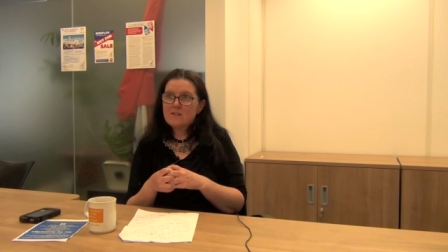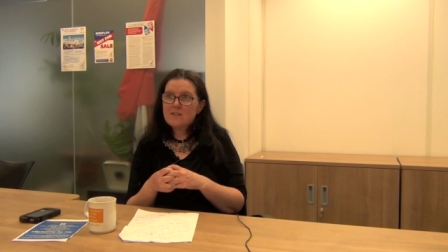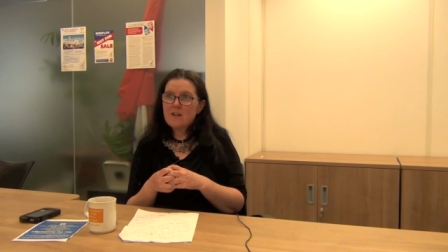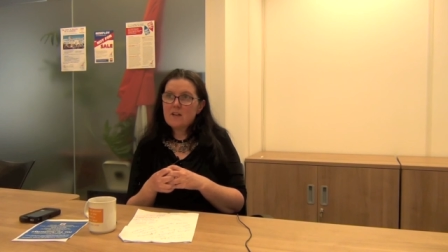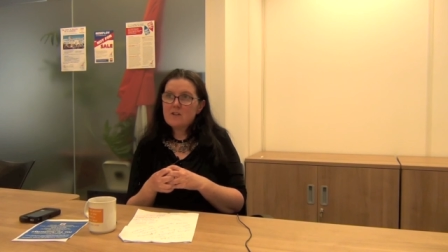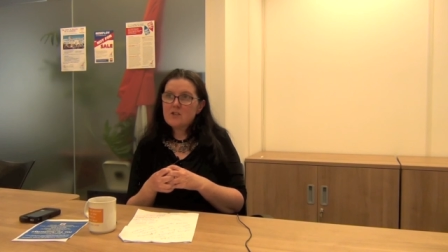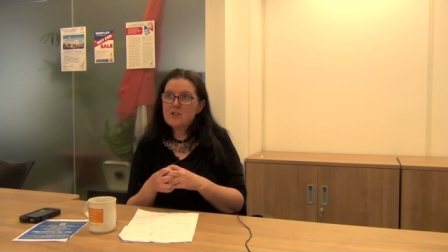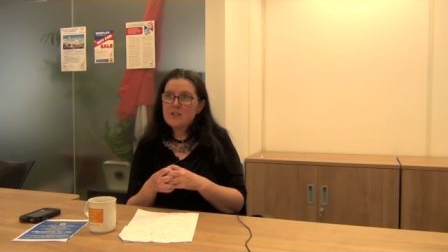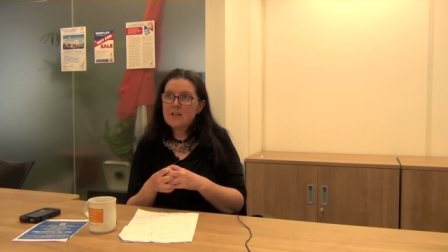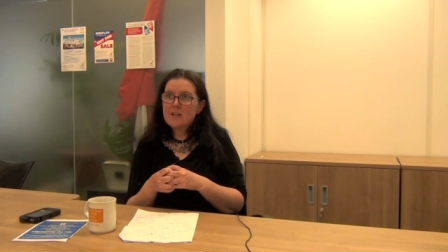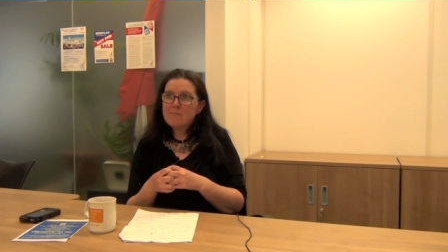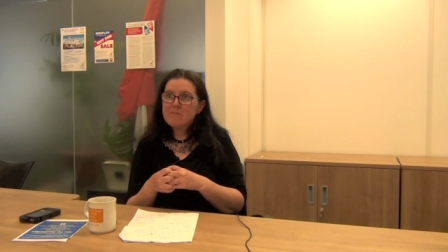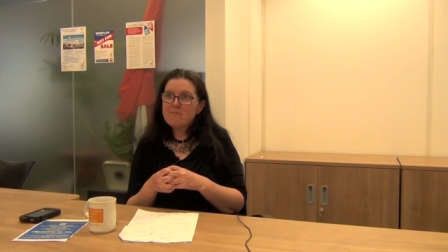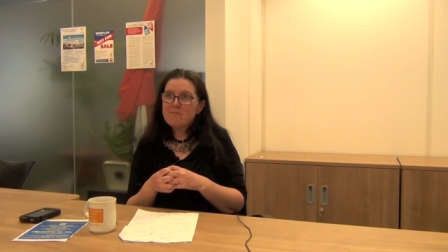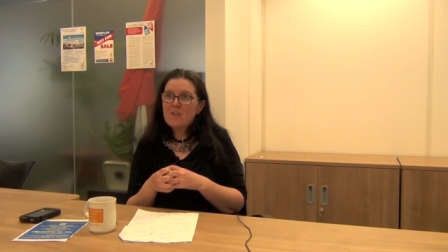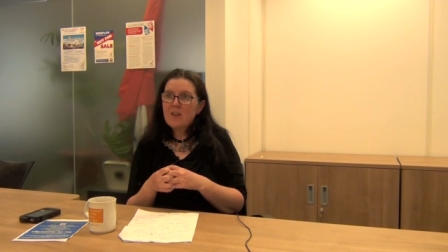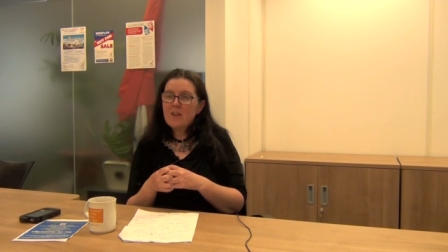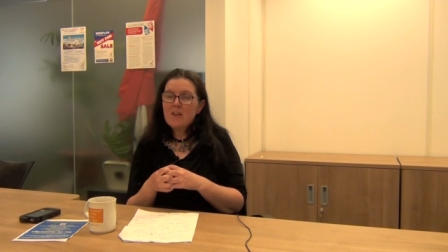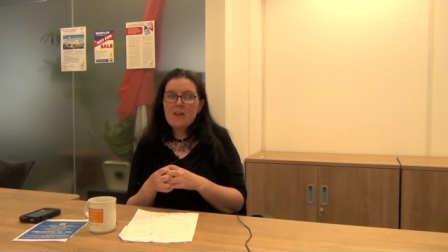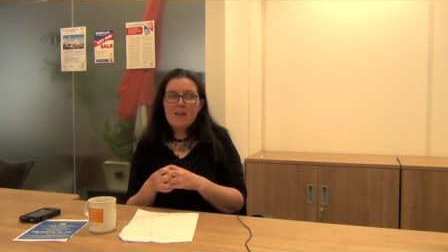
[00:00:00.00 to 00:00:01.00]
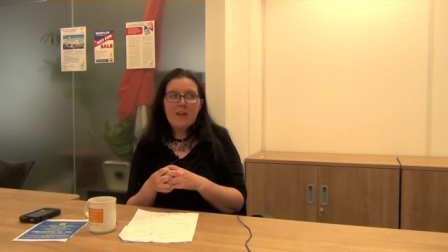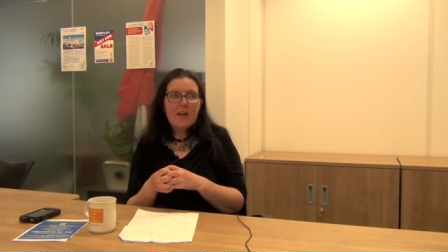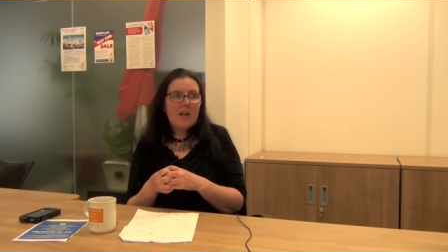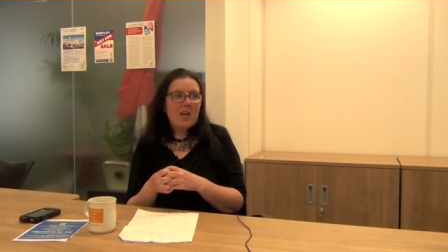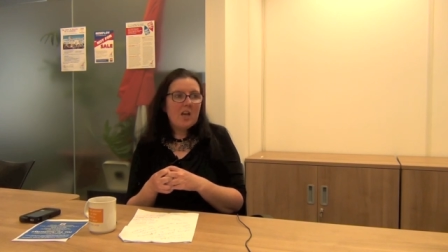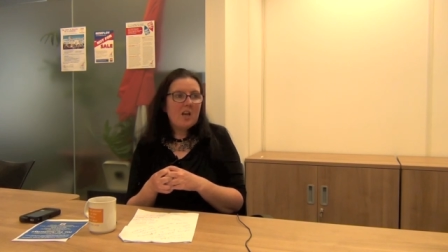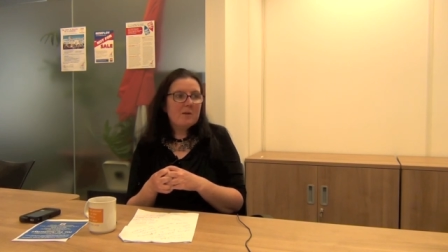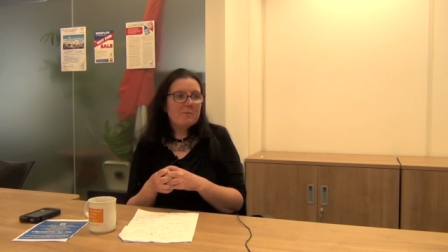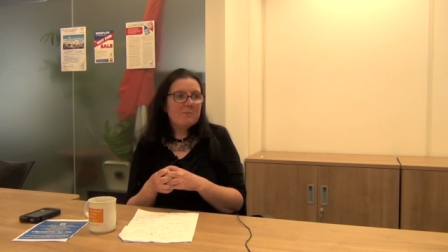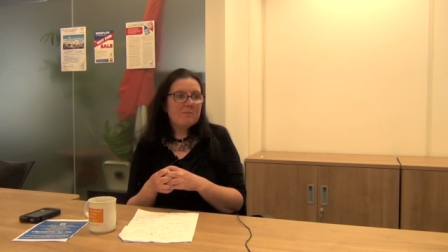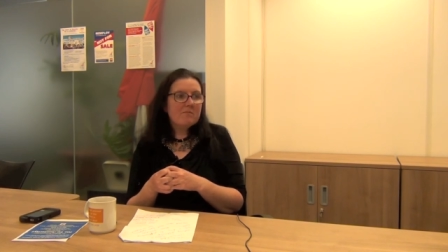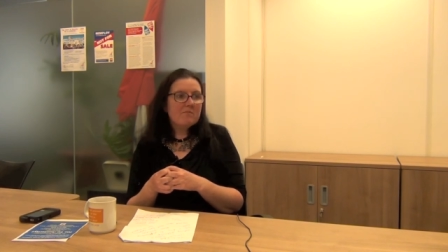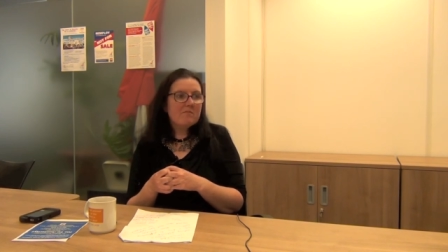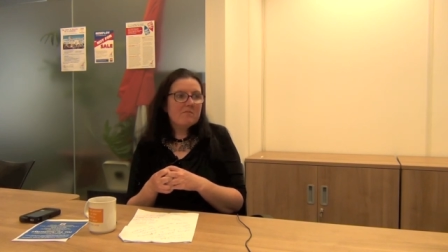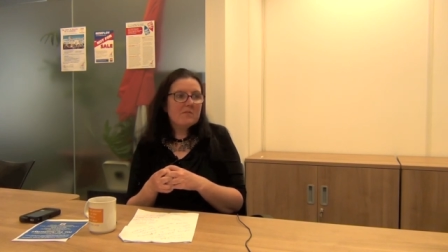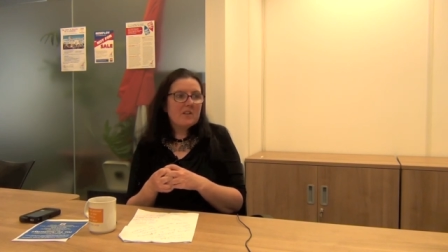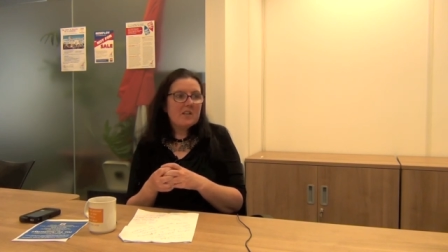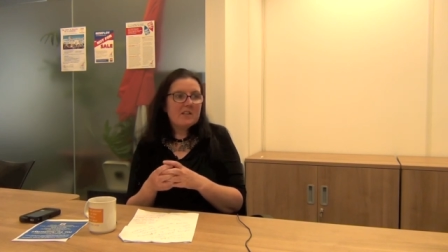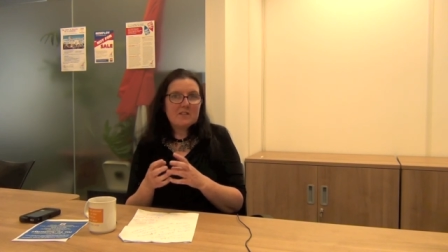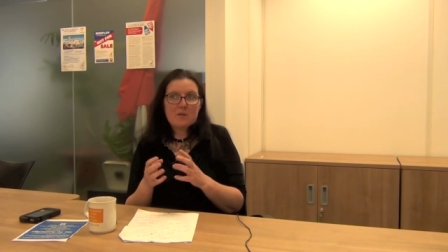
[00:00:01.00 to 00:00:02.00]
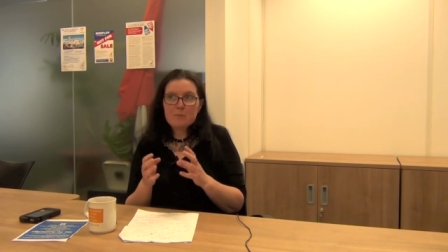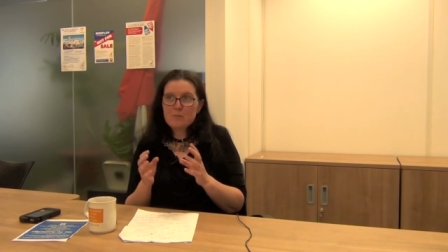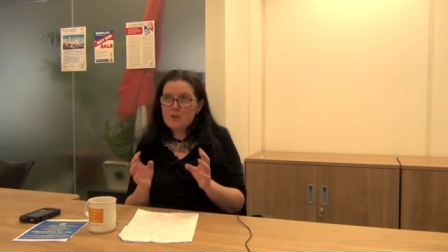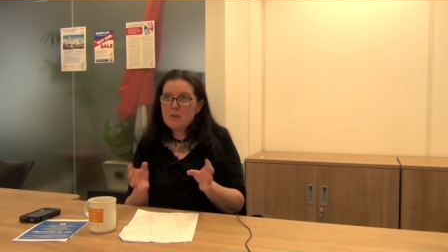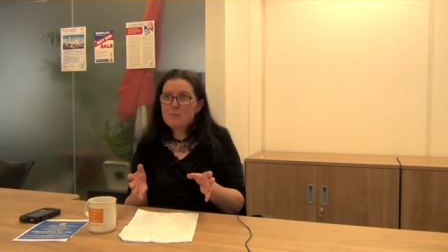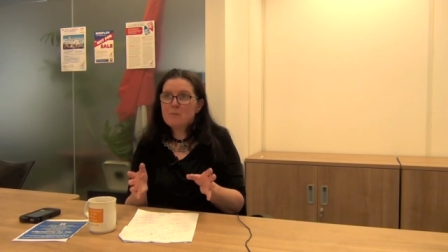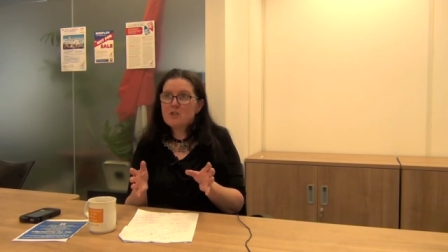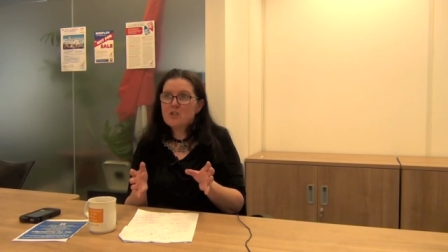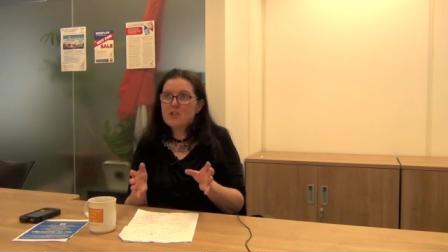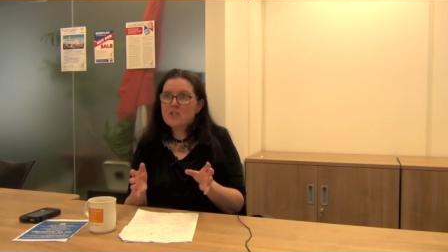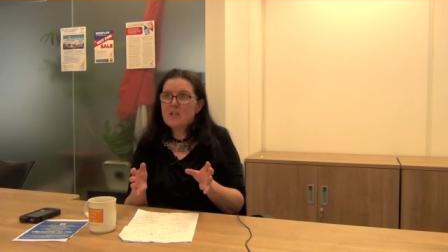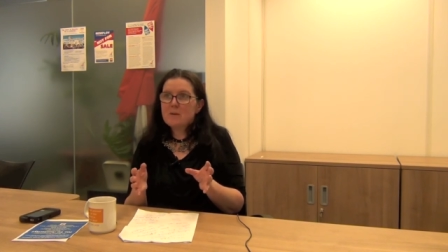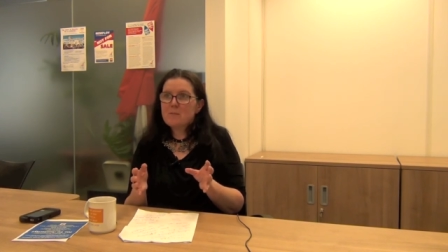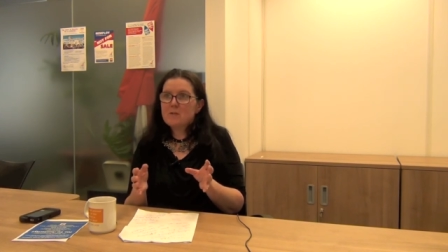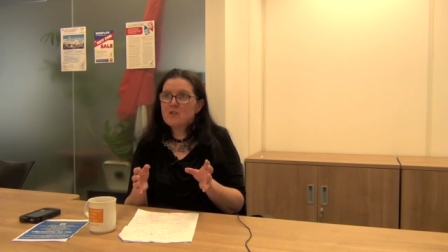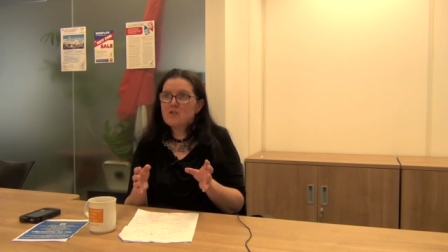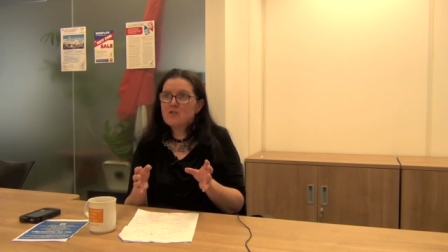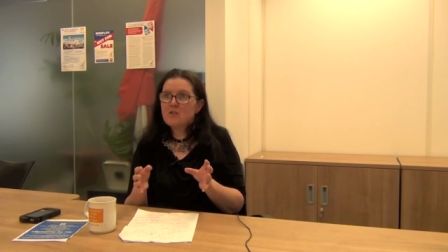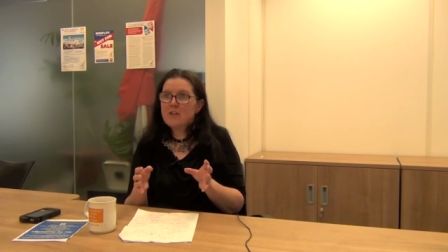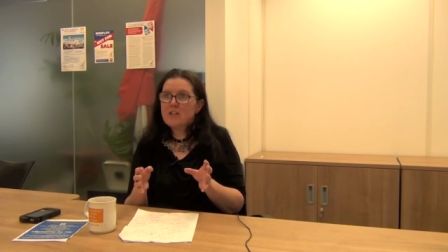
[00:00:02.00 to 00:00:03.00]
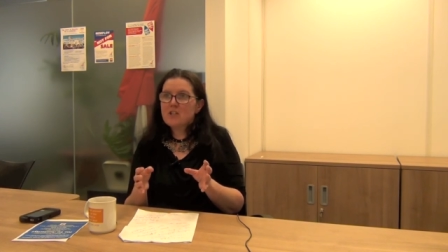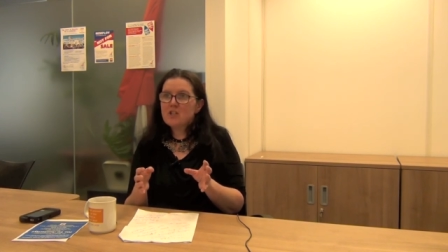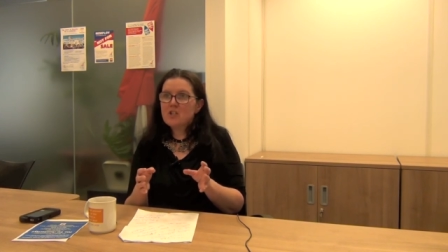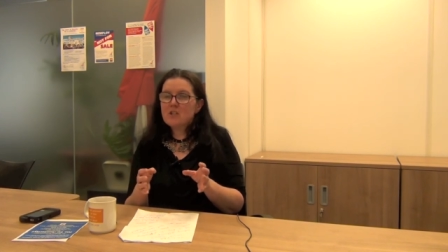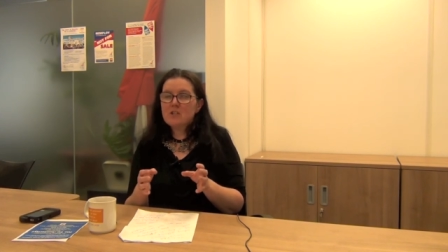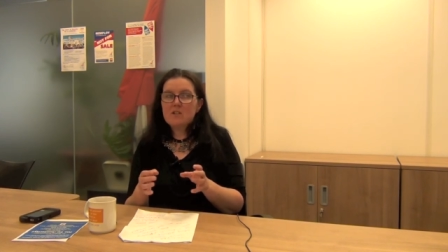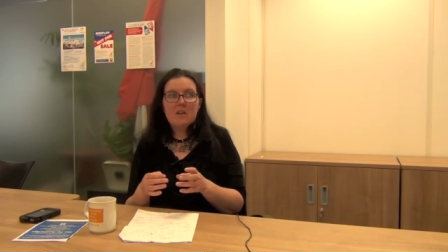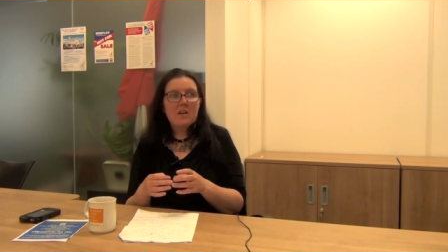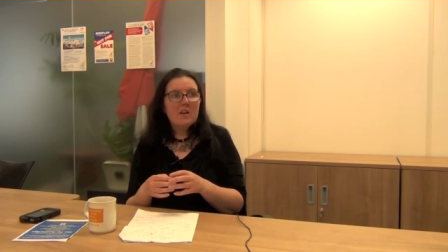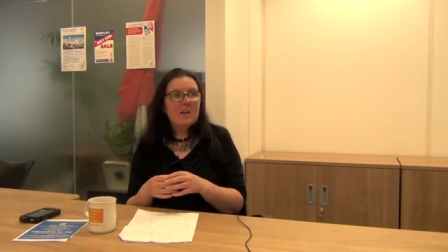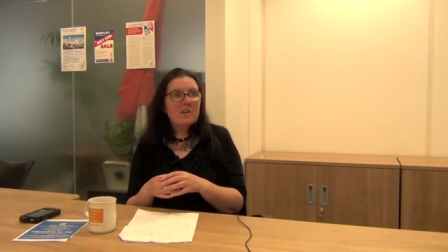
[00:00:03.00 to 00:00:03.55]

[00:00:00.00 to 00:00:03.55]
Saturday. Um, it's a pre-budget demonstration.